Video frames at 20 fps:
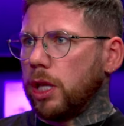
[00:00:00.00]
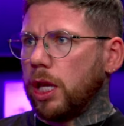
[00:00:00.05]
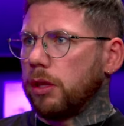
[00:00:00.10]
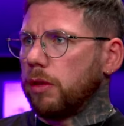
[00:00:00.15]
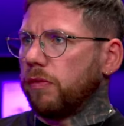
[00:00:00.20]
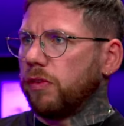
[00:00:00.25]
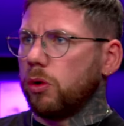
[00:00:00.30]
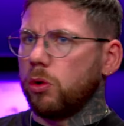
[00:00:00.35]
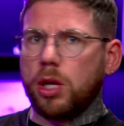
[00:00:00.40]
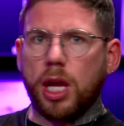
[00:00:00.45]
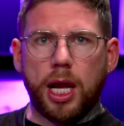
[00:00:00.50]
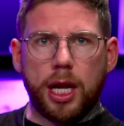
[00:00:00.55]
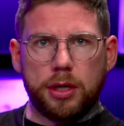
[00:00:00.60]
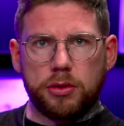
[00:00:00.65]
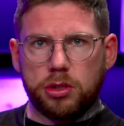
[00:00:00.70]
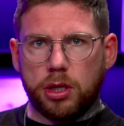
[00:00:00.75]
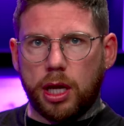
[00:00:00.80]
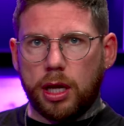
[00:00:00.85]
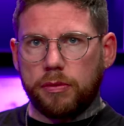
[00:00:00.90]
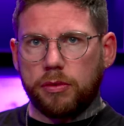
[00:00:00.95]
Yeah, the few guys
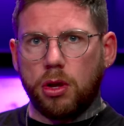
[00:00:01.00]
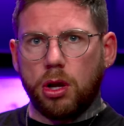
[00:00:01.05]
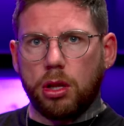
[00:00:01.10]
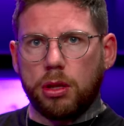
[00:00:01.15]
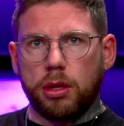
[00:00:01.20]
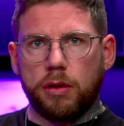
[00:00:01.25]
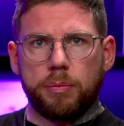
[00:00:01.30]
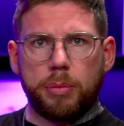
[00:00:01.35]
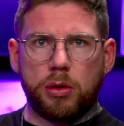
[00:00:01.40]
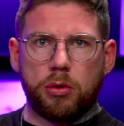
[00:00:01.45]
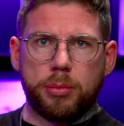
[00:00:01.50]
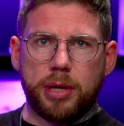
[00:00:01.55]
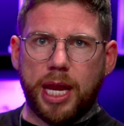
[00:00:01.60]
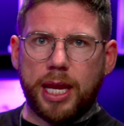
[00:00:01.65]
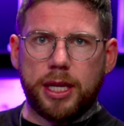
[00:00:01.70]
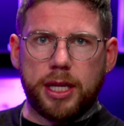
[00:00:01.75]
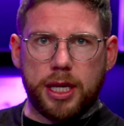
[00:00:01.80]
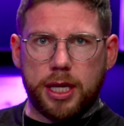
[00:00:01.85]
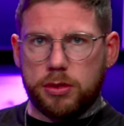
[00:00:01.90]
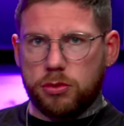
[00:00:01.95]
that I've got that have been with me
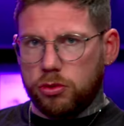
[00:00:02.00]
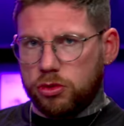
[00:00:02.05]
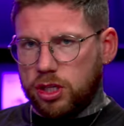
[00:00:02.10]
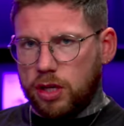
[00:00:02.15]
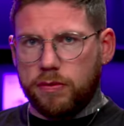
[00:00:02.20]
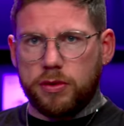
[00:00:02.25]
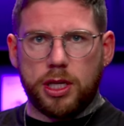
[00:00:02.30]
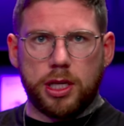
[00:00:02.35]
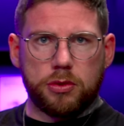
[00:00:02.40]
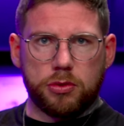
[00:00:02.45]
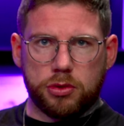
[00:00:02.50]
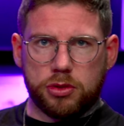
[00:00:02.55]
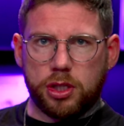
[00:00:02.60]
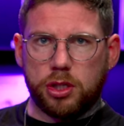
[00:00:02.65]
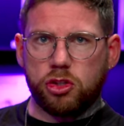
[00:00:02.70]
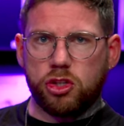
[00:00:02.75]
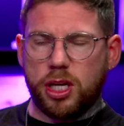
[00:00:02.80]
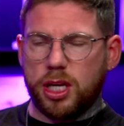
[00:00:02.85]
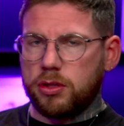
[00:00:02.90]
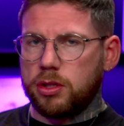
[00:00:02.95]
8 years or 7 years or
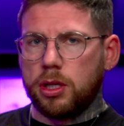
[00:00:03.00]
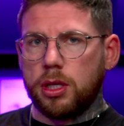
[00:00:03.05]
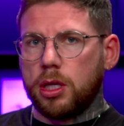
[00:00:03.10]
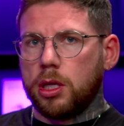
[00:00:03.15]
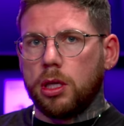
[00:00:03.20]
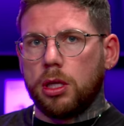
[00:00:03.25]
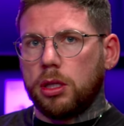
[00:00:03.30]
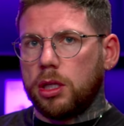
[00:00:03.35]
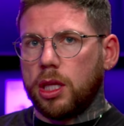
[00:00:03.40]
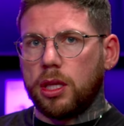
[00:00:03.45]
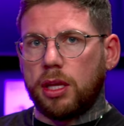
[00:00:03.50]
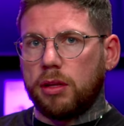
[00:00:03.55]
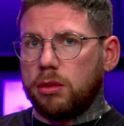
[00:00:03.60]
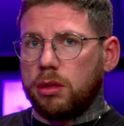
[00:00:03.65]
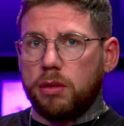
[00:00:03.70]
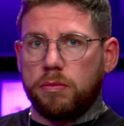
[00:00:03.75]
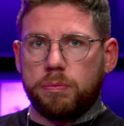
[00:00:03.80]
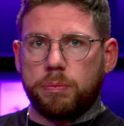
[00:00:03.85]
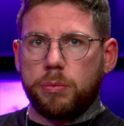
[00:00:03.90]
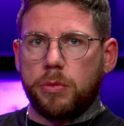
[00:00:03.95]
6 years, yeah,
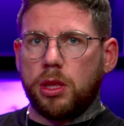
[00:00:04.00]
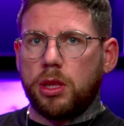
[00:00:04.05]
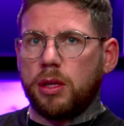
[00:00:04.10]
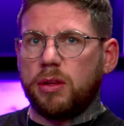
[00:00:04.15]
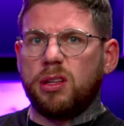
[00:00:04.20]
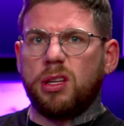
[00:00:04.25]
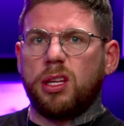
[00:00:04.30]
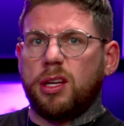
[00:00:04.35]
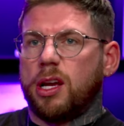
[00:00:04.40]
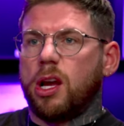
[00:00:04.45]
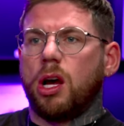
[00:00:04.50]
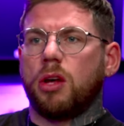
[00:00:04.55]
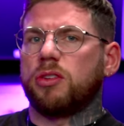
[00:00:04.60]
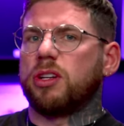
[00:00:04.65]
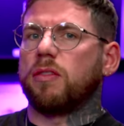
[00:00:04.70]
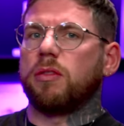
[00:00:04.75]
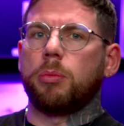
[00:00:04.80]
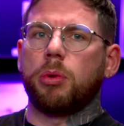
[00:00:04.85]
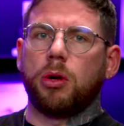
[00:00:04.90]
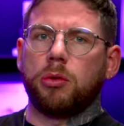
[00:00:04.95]
their cars
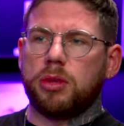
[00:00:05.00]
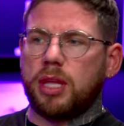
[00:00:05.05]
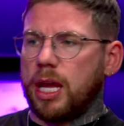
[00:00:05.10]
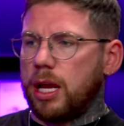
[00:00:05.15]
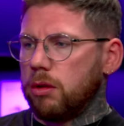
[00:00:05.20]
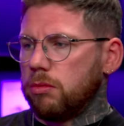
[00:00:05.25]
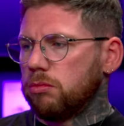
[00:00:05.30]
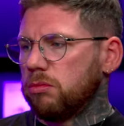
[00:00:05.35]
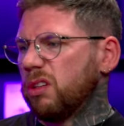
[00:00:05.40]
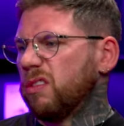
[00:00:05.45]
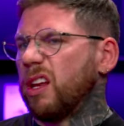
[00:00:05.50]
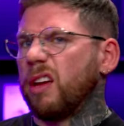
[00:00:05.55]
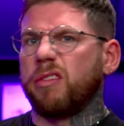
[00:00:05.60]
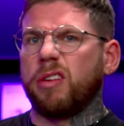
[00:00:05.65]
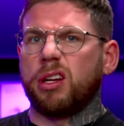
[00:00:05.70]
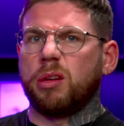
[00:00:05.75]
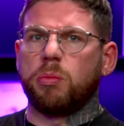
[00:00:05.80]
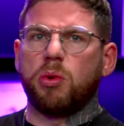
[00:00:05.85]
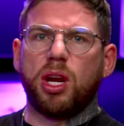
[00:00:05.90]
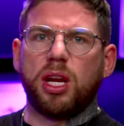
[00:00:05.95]
never broke down. They've never
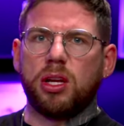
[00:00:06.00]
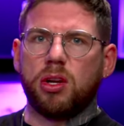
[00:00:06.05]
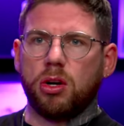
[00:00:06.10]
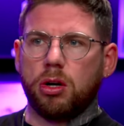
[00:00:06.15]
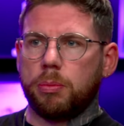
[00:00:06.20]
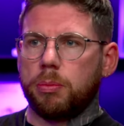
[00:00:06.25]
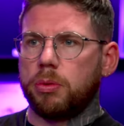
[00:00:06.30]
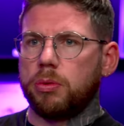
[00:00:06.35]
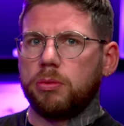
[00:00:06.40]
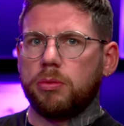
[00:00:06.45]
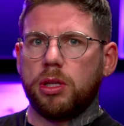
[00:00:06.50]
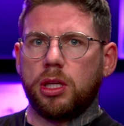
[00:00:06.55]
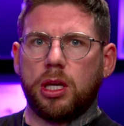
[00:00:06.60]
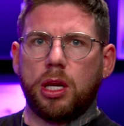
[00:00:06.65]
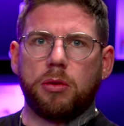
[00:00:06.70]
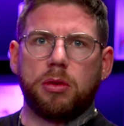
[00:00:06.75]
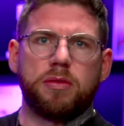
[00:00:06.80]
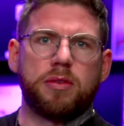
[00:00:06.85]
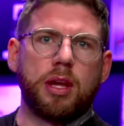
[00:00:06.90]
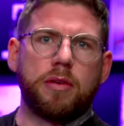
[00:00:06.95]
had a breakup. You
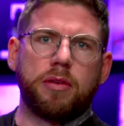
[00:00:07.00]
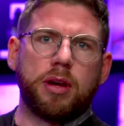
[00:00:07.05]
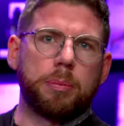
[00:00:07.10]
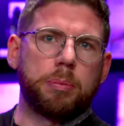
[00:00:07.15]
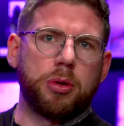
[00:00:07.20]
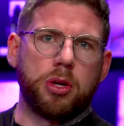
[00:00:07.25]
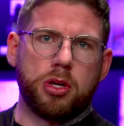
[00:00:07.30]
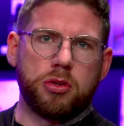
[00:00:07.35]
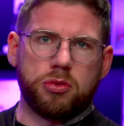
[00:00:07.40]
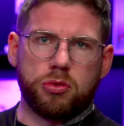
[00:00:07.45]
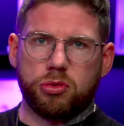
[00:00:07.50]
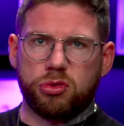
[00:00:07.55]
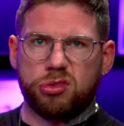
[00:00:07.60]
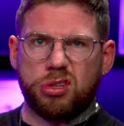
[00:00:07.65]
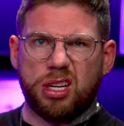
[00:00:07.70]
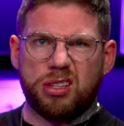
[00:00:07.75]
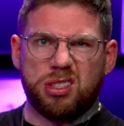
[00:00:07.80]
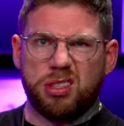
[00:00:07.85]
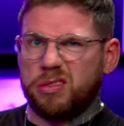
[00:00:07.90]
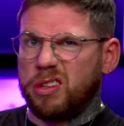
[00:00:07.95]
know, they've never had personal
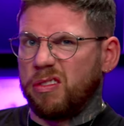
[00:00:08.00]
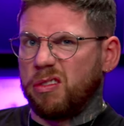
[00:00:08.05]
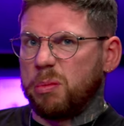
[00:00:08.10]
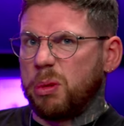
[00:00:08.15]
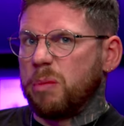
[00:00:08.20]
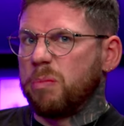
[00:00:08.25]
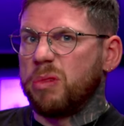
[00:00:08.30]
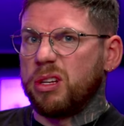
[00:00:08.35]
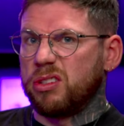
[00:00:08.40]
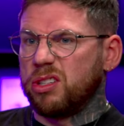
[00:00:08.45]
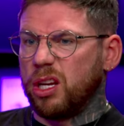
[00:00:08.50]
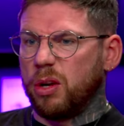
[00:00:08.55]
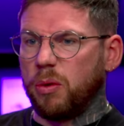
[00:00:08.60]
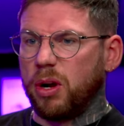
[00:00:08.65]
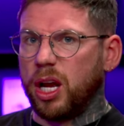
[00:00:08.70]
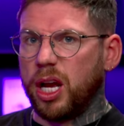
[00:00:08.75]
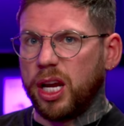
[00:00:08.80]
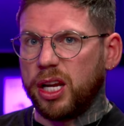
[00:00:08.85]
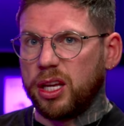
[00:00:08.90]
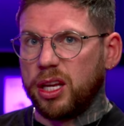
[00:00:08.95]
stress. They've never been busy at
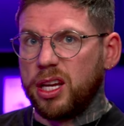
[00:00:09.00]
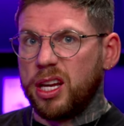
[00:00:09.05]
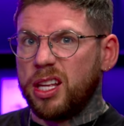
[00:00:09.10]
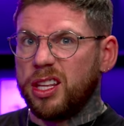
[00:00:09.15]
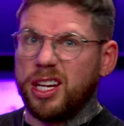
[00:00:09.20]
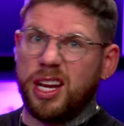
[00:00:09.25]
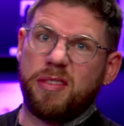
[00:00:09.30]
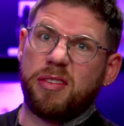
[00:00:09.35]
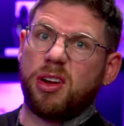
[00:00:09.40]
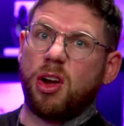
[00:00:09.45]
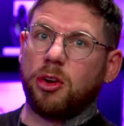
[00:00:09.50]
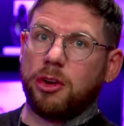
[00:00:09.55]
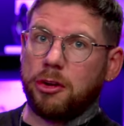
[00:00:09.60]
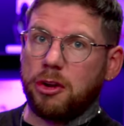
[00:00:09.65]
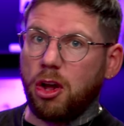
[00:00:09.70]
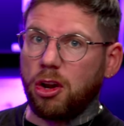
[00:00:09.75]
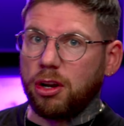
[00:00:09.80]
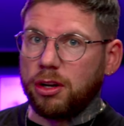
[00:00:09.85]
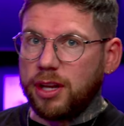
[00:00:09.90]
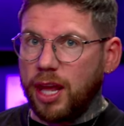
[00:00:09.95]
work. They've never gone on
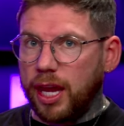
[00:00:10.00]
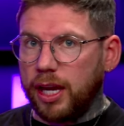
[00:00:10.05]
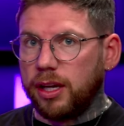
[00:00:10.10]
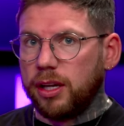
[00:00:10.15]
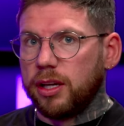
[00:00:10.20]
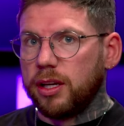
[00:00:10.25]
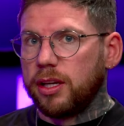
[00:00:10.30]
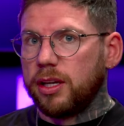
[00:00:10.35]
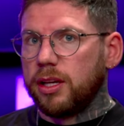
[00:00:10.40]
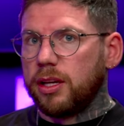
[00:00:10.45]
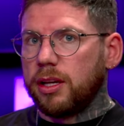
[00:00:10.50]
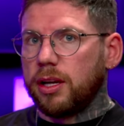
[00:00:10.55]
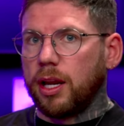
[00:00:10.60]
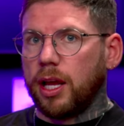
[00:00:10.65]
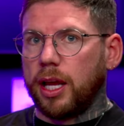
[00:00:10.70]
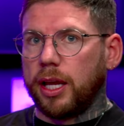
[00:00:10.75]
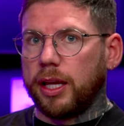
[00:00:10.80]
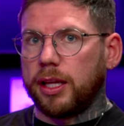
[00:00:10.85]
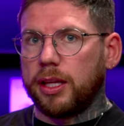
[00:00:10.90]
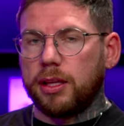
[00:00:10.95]
holiday.
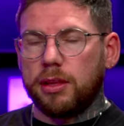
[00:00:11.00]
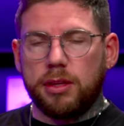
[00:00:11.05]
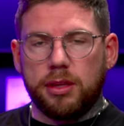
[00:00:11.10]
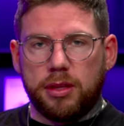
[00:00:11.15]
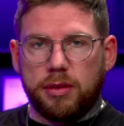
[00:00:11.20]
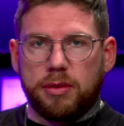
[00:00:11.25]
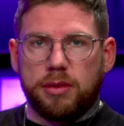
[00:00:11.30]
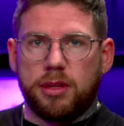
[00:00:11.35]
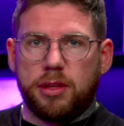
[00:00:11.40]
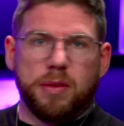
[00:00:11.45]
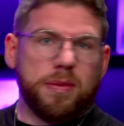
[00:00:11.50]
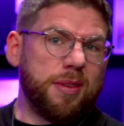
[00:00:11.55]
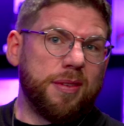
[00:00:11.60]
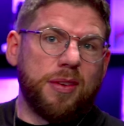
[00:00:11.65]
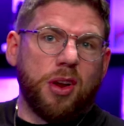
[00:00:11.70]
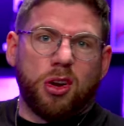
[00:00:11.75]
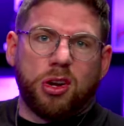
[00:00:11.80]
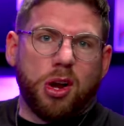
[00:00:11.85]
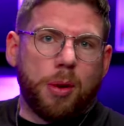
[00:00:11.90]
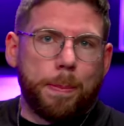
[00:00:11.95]
Like, they've
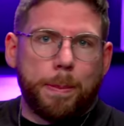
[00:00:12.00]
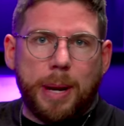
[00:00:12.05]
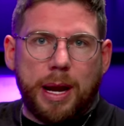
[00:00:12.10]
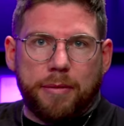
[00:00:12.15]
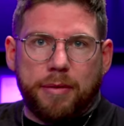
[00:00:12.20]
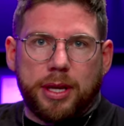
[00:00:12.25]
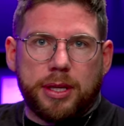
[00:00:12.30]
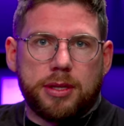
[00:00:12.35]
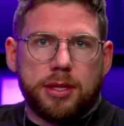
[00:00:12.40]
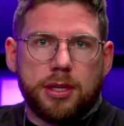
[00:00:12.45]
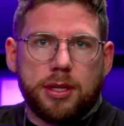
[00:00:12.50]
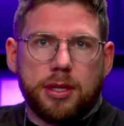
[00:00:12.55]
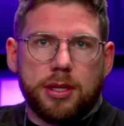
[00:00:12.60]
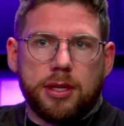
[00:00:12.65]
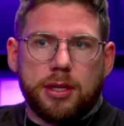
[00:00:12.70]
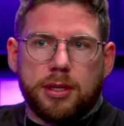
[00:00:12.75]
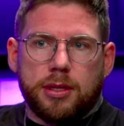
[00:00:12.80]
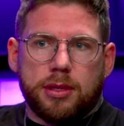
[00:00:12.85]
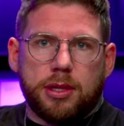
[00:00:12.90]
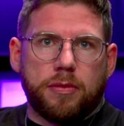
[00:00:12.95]
not got married.
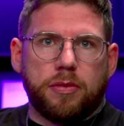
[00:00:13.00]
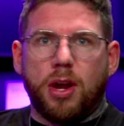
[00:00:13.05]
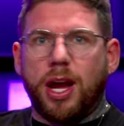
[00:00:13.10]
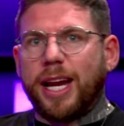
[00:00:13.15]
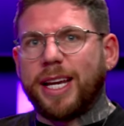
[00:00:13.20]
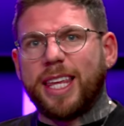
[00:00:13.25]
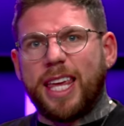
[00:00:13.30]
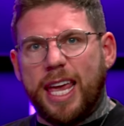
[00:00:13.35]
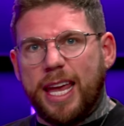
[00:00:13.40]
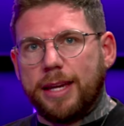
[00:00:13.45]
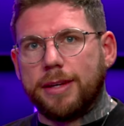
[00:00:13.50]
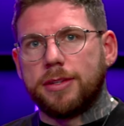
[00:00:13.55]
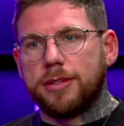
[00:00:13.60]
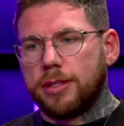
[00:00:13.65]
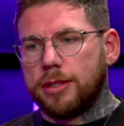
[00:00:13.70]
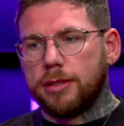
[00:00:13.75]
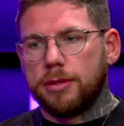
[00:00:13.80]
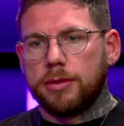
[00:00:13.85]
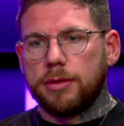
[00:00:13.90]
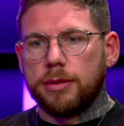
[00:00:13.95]
They've not had kids.